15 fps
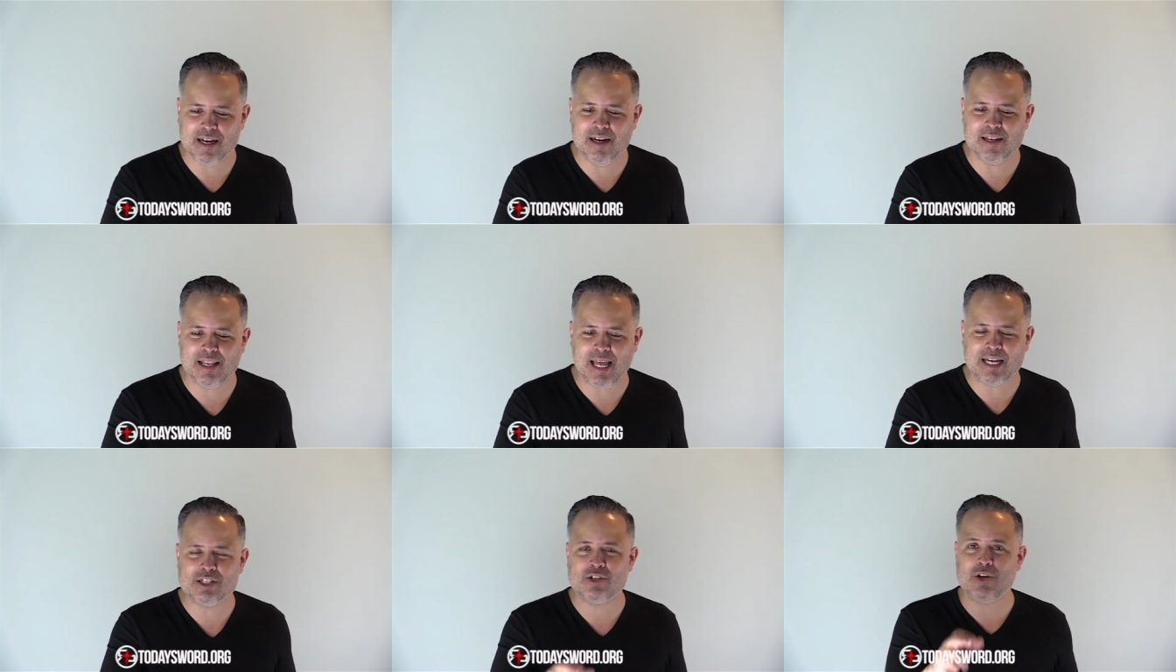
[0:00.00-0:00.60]

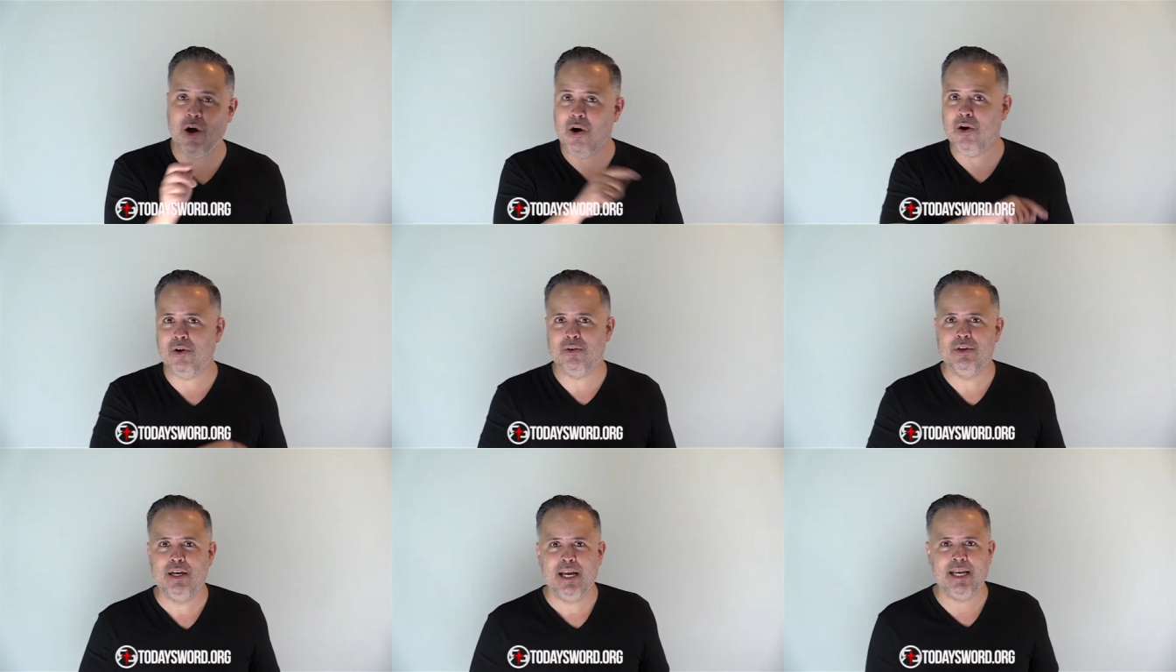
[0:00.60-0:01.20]
Unlike
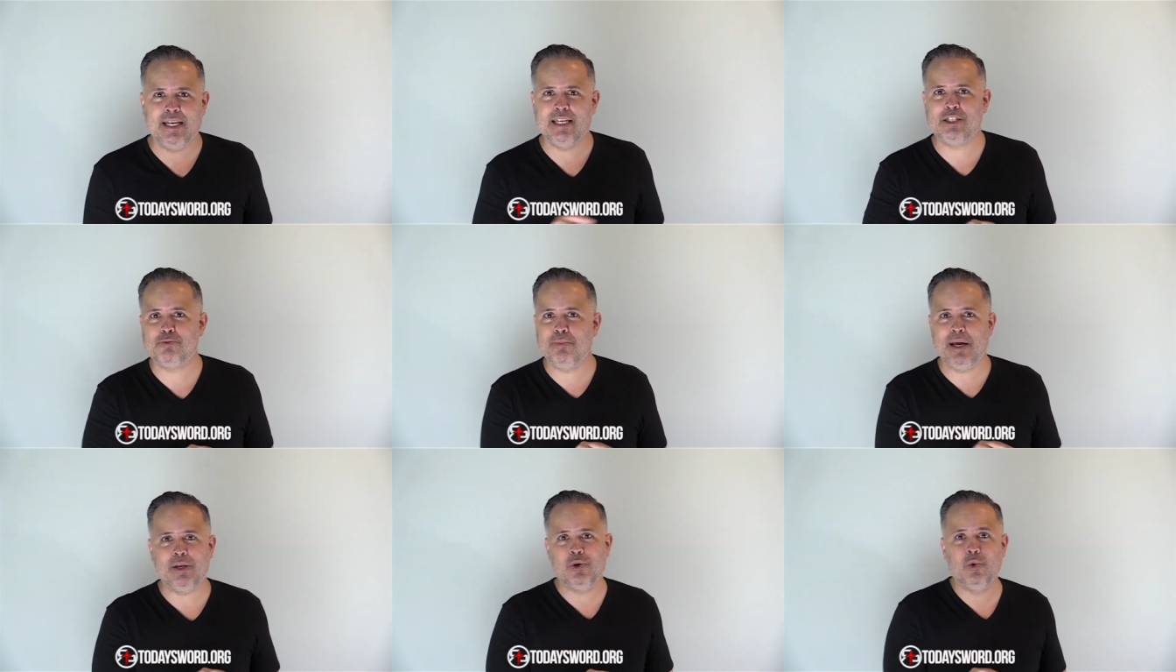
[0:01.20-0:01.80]
Saul and his
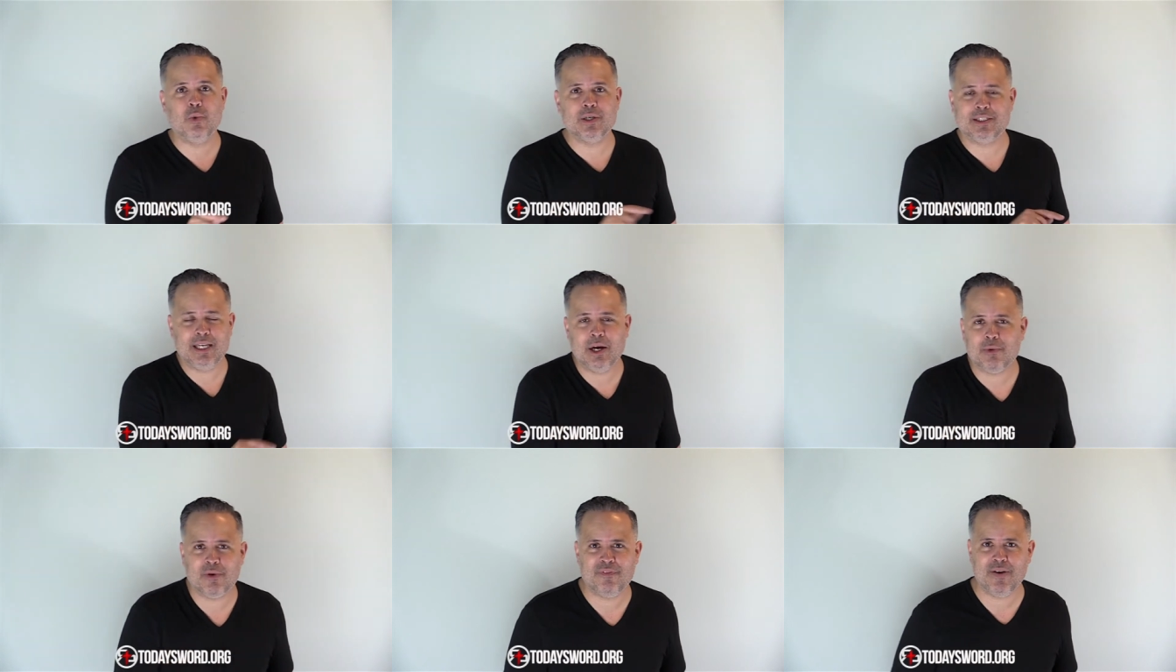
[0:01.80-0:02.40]
men who were
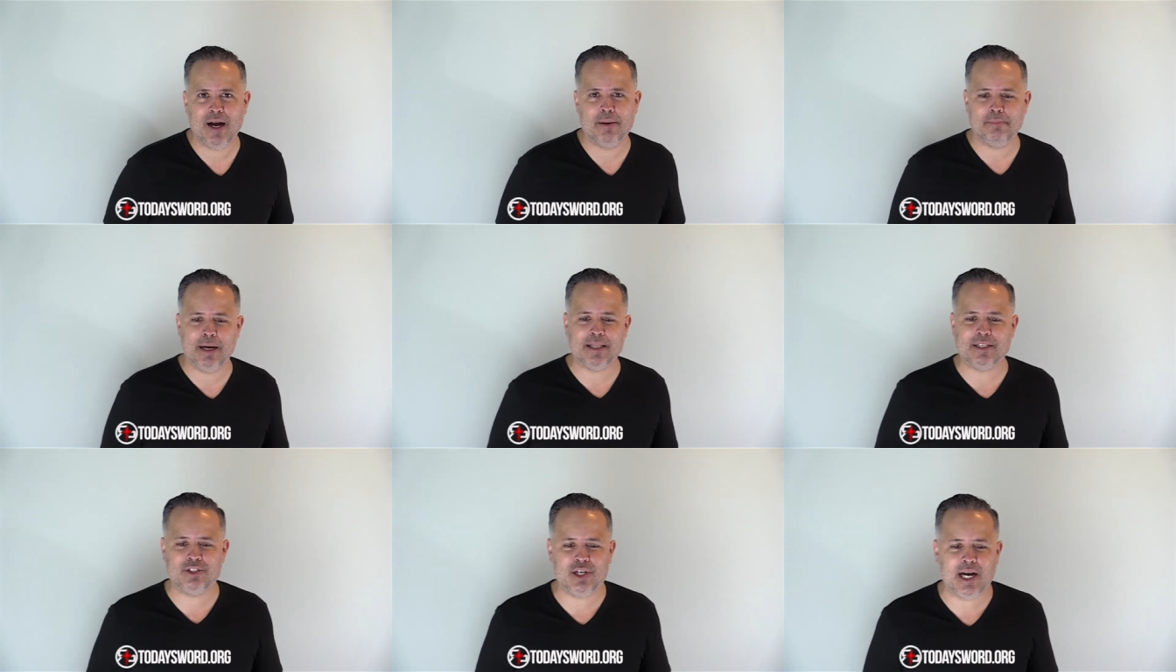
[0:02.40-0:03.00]
terrified by
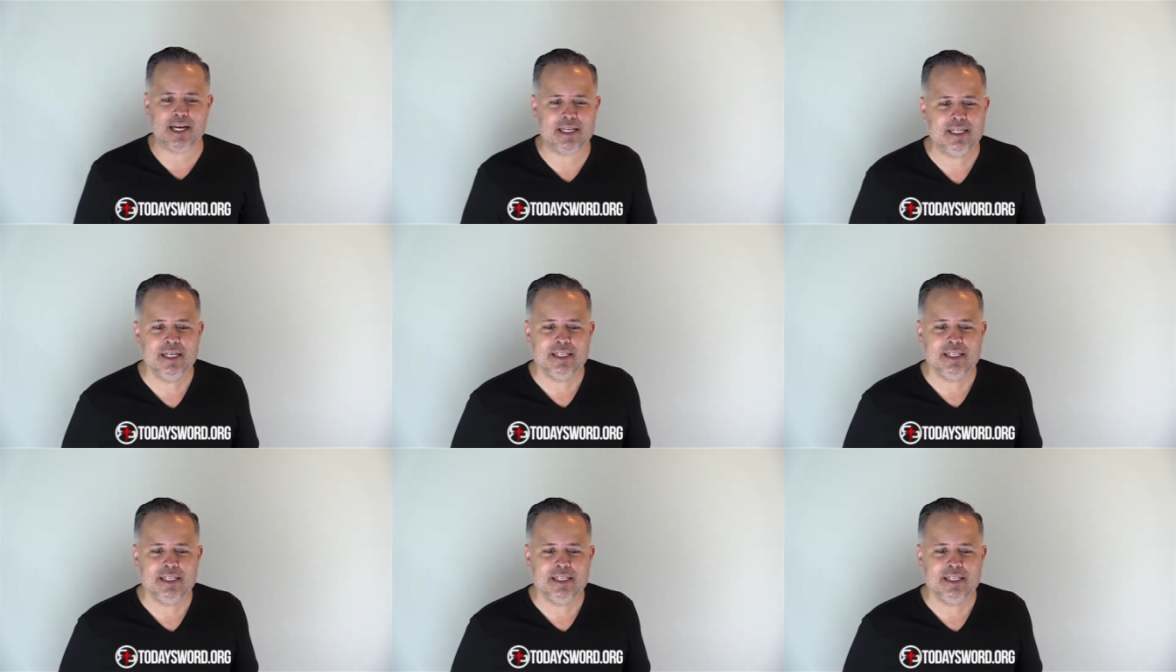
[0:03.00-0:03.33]
the giant,